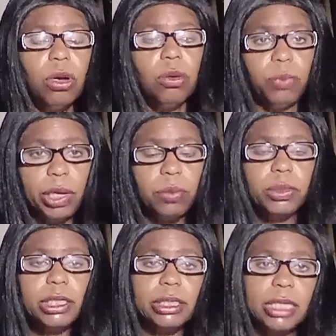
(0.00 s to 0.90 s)
We would
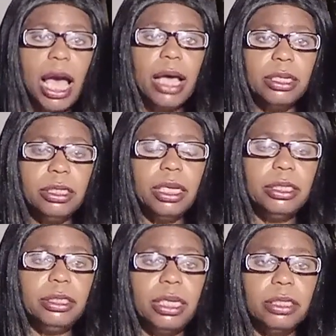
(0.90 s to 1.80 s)
have died in
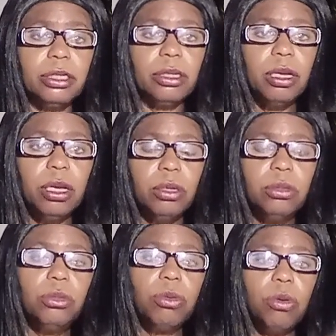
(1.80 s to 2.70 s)
that desert,
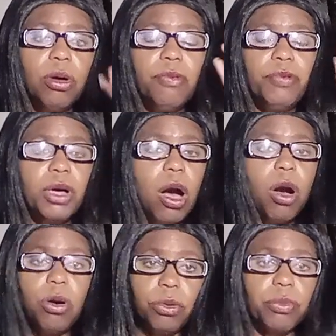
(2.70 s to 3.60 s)
for
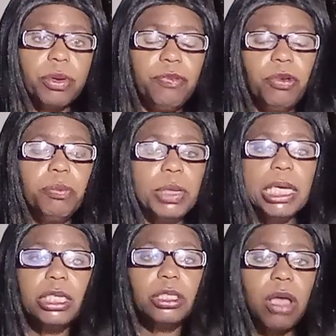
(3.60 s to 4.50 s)
hunger, for
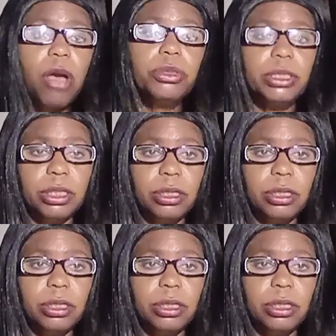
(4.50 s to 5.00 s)
being thirsty.